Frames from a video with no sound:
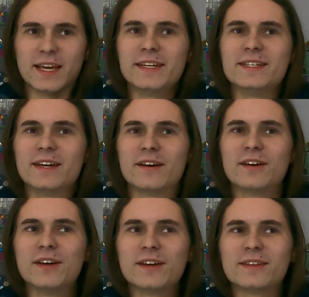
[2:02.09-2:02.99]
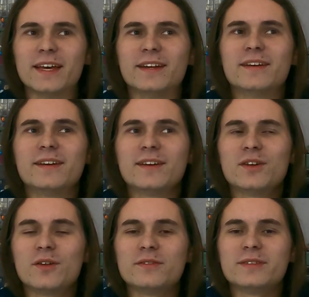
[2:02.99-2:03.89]
The idea that
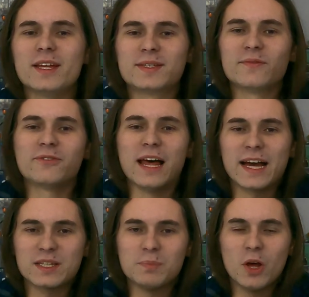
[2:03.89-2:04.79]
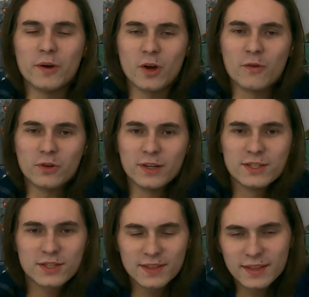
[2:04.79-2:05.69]
some flags blowing over
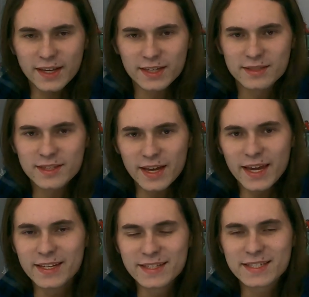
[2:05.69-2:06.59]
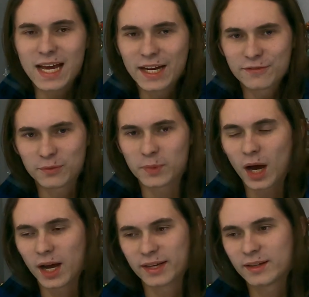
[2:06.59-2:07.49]
is like a hidden sign from
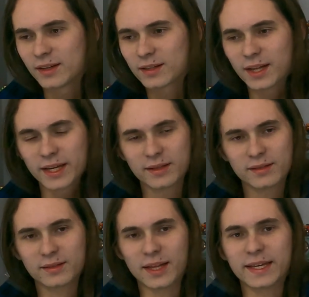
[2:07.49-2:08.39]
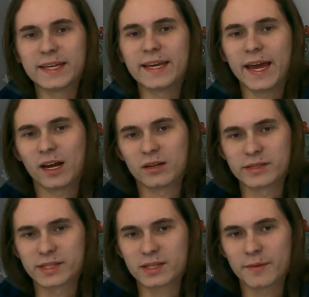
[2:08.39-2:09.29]
God. Like he
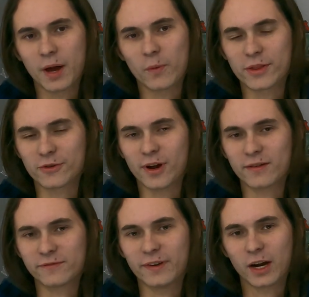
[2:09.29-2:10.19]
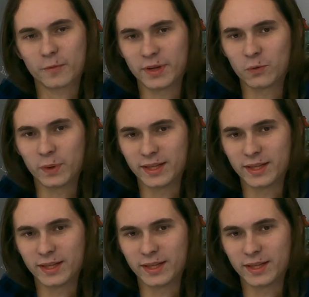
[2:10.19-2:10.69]
cares about whether or not Fetterman